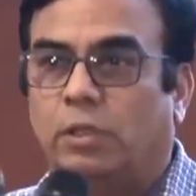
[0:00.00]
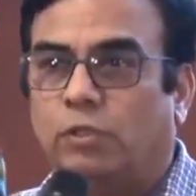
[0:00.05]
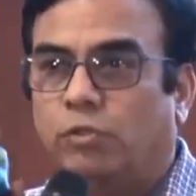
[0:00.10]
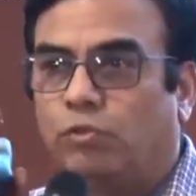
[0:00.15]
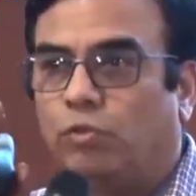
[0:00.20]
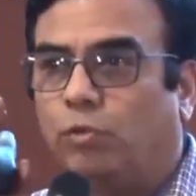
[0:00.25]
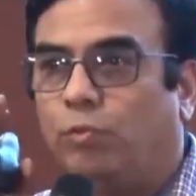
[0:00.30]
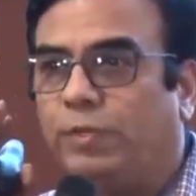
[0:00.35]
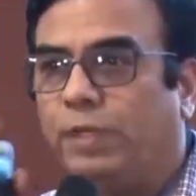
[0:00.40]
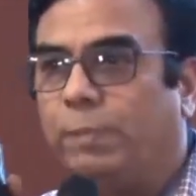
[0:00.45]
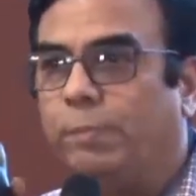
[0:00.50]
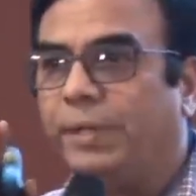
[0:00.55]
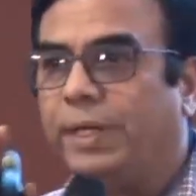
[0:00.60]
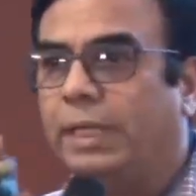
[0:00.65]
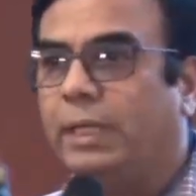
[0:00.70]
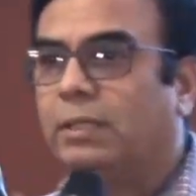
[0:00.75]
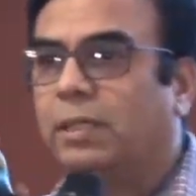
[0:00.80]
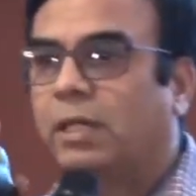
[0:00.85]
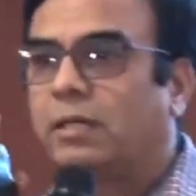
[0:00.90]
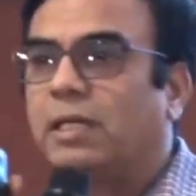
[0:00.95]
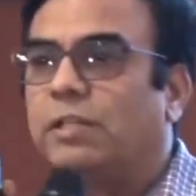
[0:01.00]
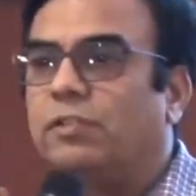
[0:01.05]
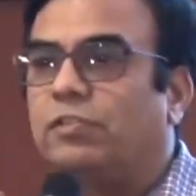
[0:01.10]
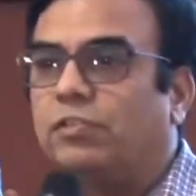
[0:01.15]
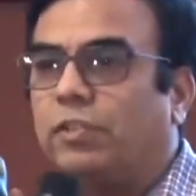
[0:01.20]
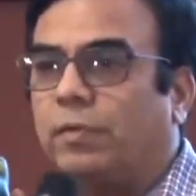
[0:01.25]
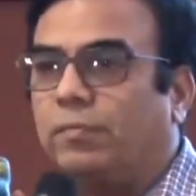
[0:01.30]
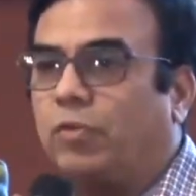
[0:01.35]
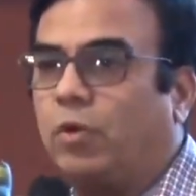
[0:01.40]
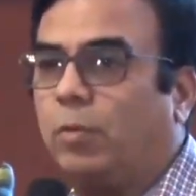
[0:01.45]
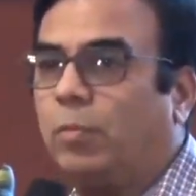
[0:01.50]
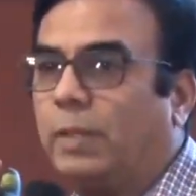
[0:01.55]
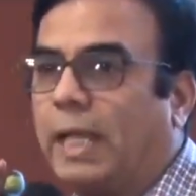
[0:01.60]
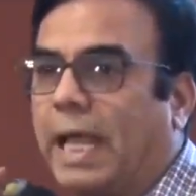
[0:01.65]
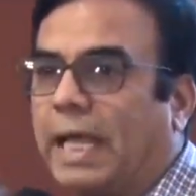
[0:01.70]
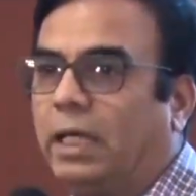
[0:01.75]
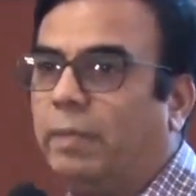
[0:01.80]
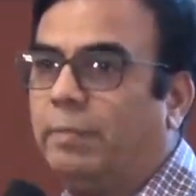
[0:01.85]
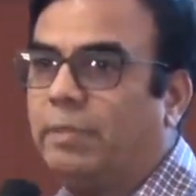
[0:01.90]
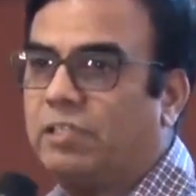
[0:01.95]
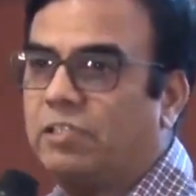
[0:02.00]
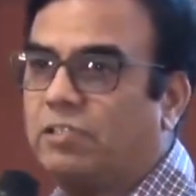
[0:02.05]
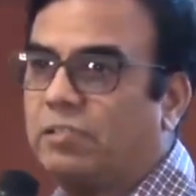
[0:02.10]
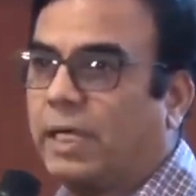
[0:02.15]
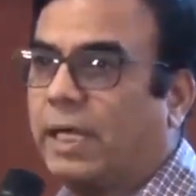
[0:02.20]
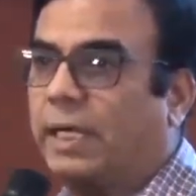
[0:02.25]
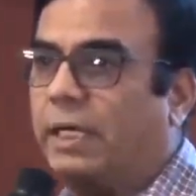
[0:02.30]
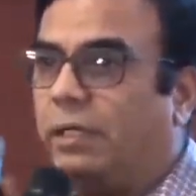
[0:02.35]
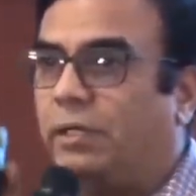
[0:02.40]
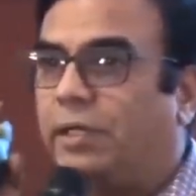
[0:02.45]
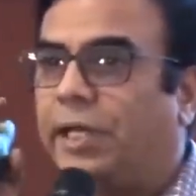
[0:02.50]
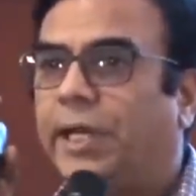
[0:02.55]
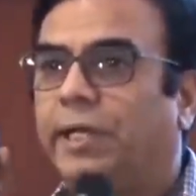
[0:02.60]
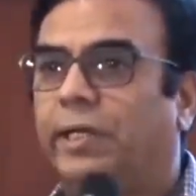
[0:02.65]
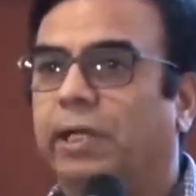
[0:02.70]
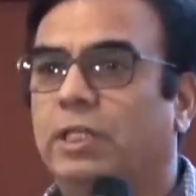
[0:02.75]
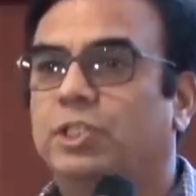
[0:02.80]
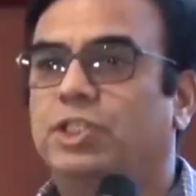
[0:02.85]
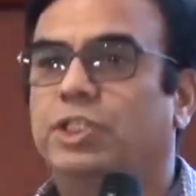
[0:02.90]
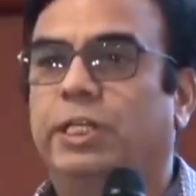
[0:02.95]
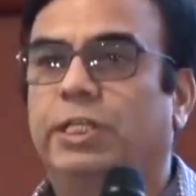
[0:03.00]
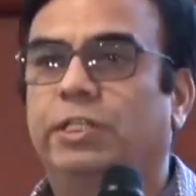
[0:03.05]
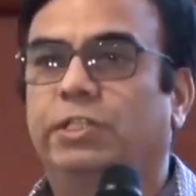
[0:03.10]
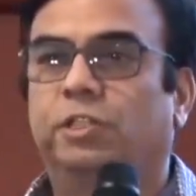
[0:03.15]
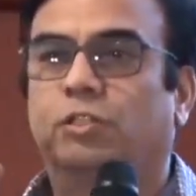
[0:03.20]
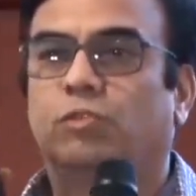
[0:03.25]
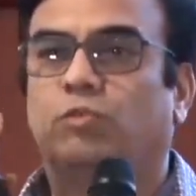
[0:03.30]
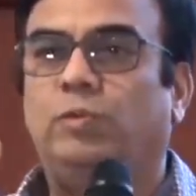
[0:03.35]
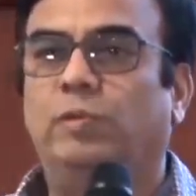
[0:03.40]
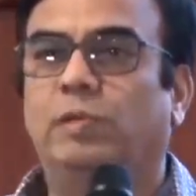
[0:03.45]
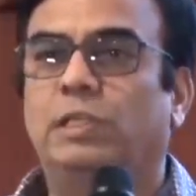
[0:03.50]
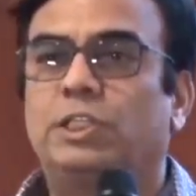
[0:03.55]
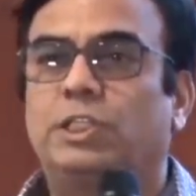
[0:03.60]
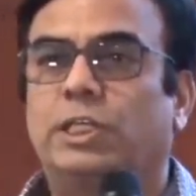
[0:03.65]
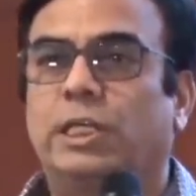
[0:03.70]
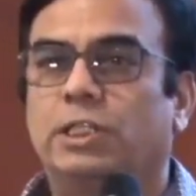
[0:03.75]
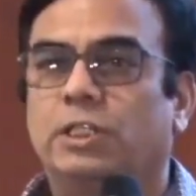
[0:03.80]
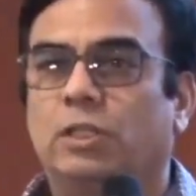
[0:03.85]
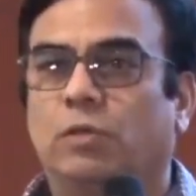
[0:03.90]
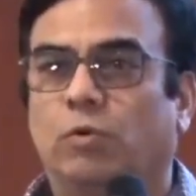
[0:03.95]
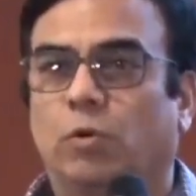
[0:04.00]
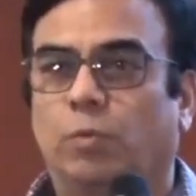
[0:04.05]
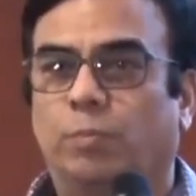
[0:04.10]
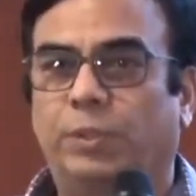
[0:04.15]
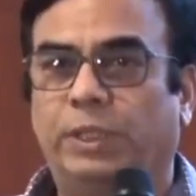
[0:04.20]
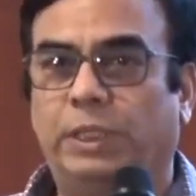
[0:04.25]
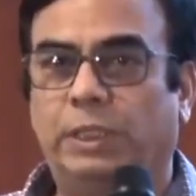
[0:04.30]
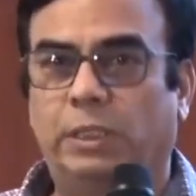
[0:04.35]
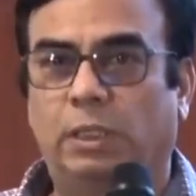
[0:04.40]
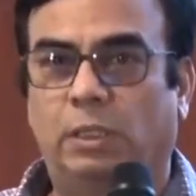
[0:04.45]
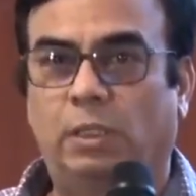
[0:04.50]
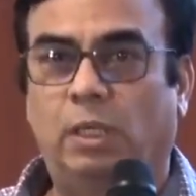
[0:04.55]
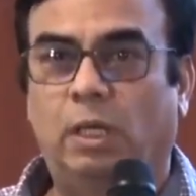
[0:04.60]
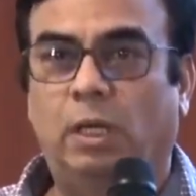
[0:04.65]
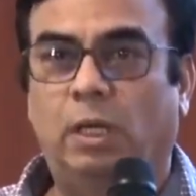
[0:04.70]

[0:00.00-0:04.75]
So we bring the concept of dynamic style. Data changes, we will change our opinion.